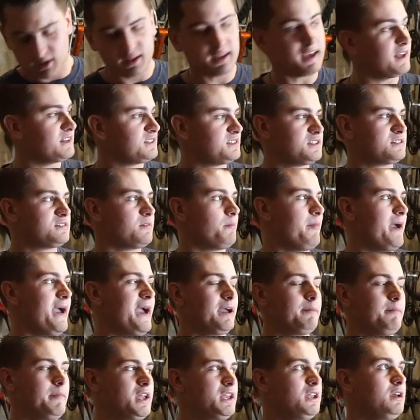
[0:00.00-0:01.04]
yes, it's a
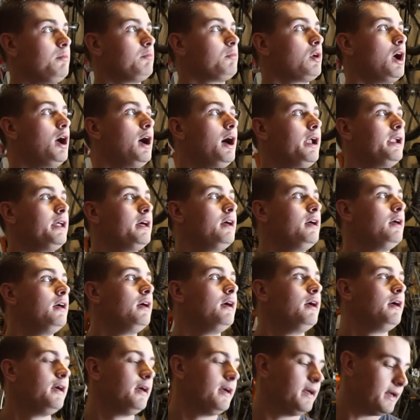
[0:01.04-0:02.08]
mag medium rod,
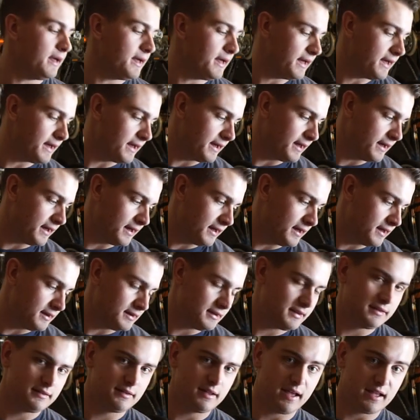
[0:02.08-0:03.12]

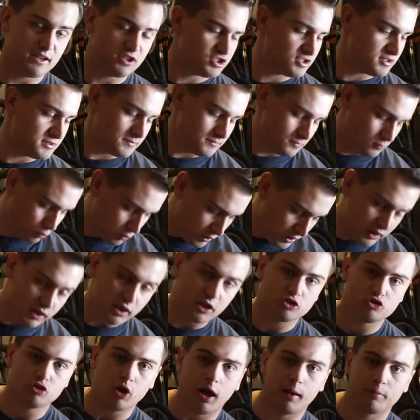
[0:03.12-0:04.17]
and it's really
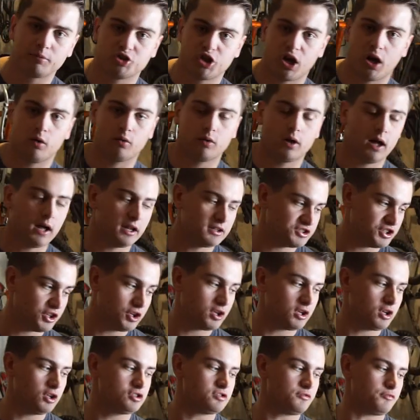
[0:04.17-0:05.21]
a drop shot rod. So you
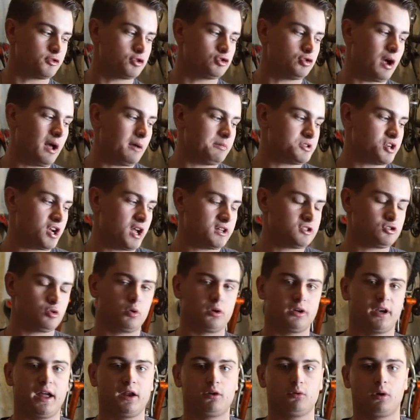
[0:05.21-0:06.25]
can use it for drop shots
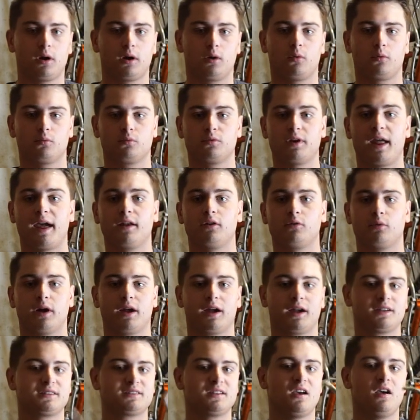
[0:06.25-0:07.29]
or Ned, Ned
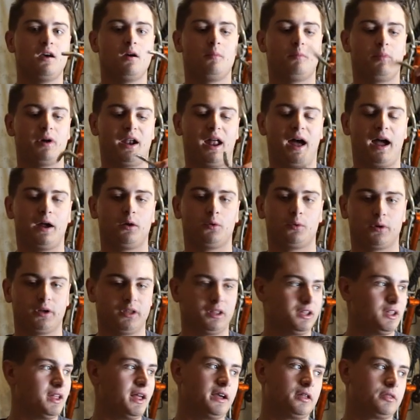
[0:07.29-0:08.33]
rigs, but I
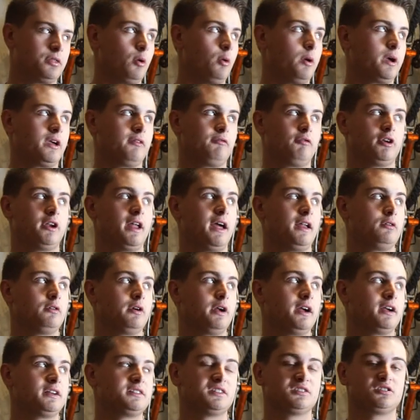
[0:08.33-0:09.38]
really like throwing it for Ned
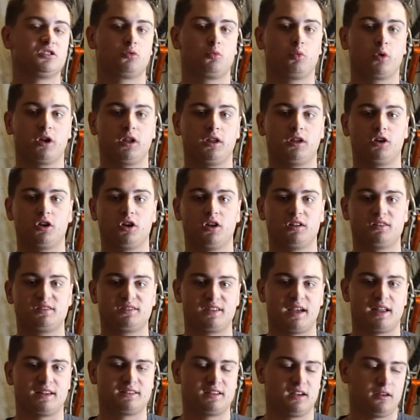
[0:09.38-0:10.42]
rigs. It's a really good
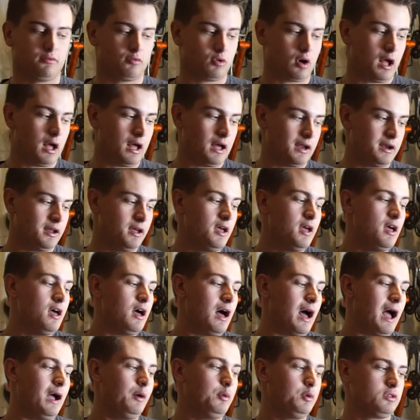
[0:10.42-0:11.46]
sensitive rod.
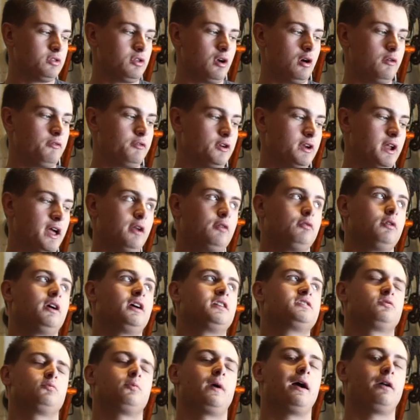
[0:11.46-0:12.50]
I would throw for Ned
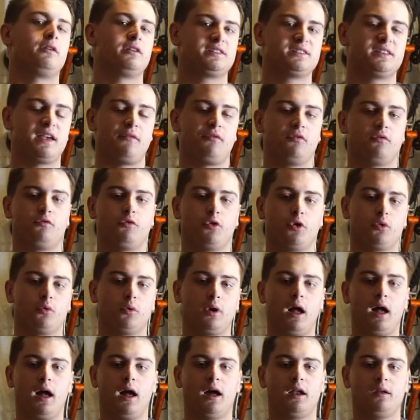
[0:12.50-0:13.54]
rigs around a 7 foot
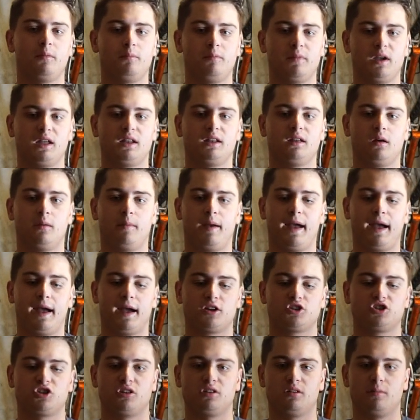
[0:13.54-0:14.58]
rod, medium
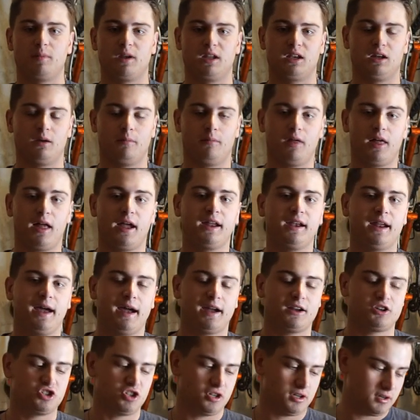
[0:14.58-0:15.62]
action to medium light
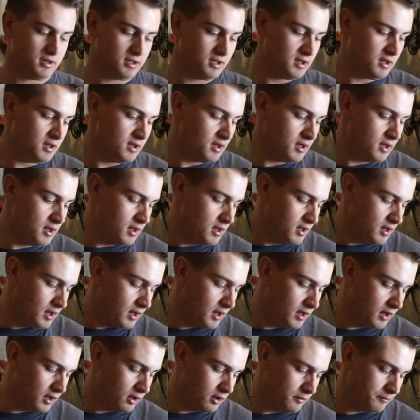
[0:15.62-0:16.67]
action.
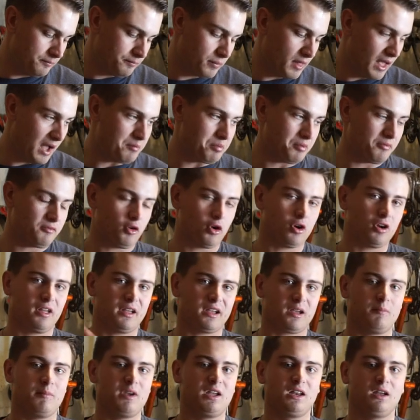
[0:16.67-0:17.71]
Um, I prefer
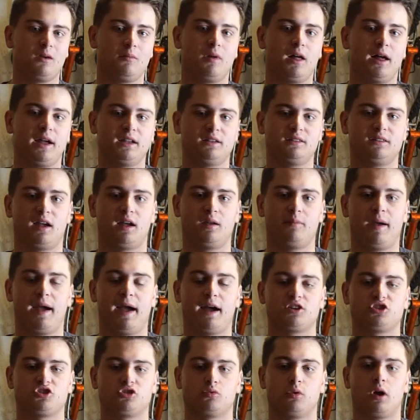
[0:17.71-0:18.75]
like a medium light type
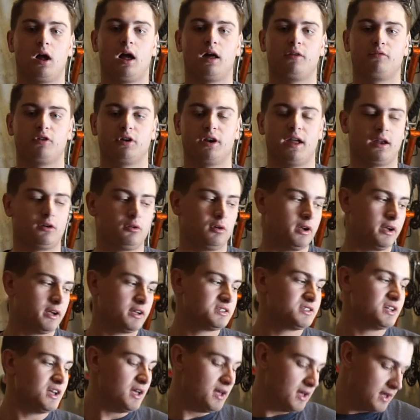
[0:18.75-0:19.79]
action rod for Ned
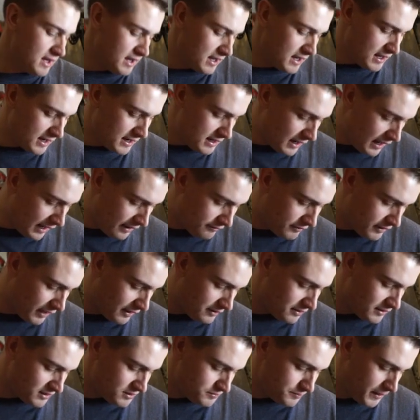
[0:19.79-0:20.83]
rigs, and I've
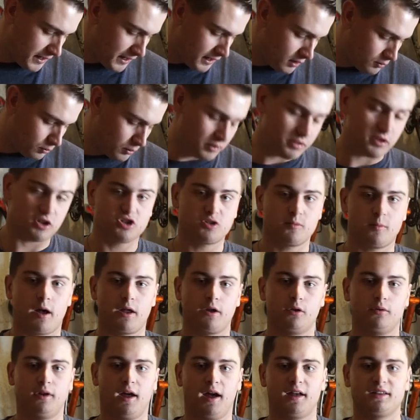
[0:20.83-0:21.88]
got this paired with a
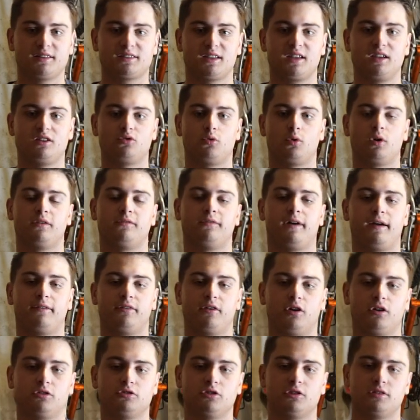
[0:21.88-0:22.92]
Shimano Nasci
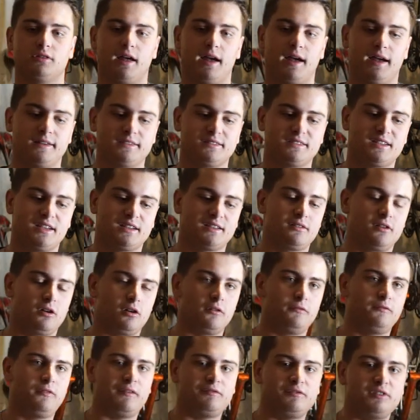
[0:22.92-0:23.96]
2500 that has six
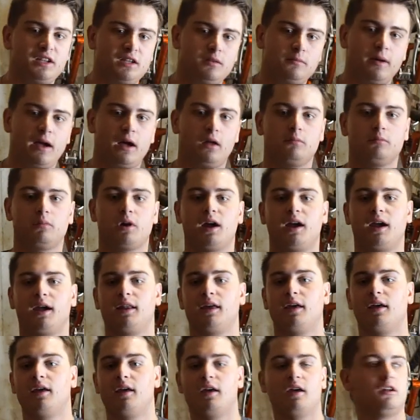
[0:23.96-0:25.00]
or 15 pound
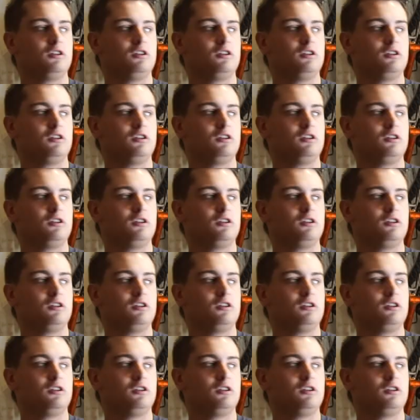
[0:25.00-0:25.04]
braid